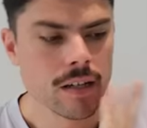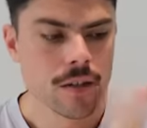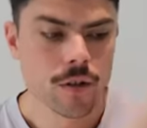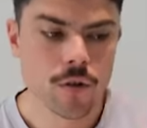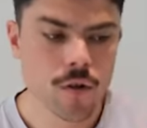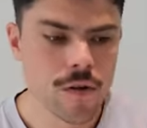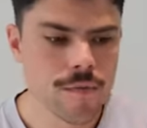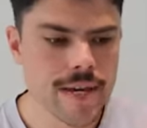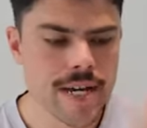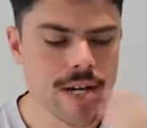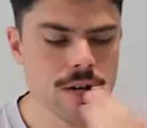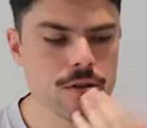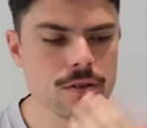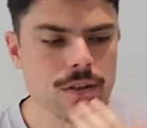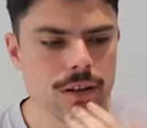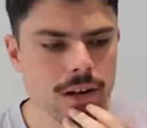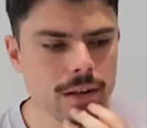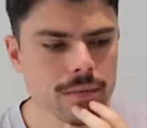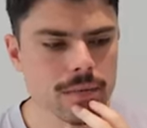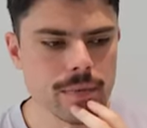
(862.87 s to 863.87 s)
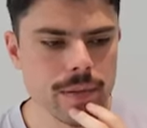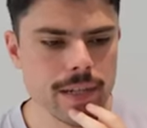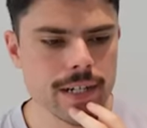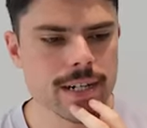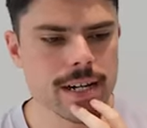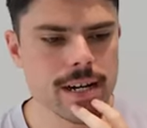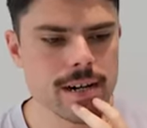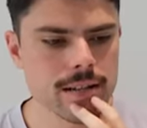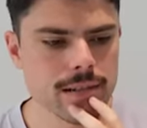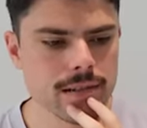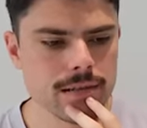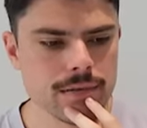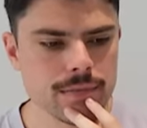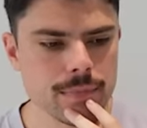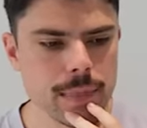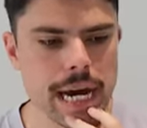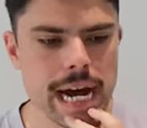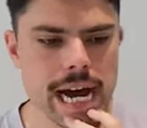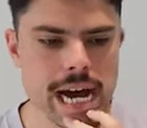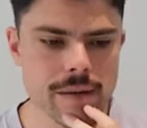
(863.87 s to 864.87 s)
Could it be a good time to play Carlton?
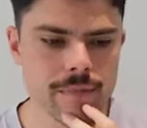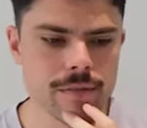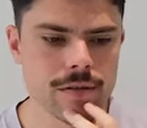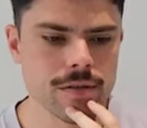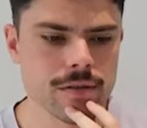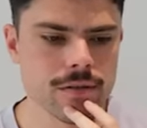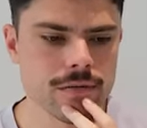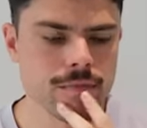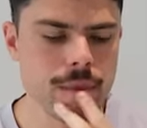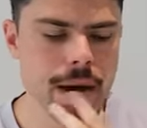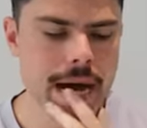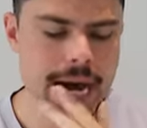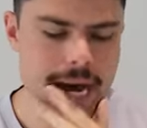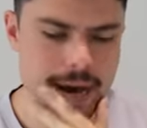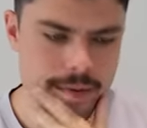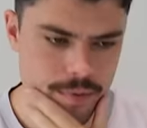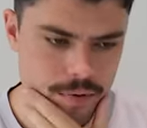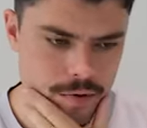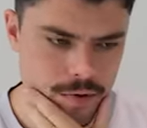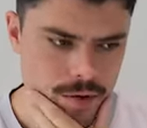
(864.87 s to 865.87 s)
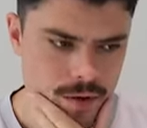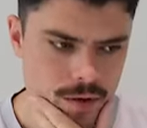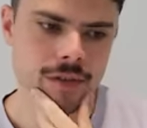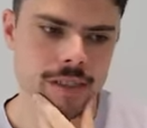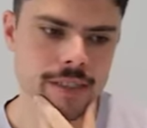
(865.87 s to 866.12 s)
Perhaps, perhaps.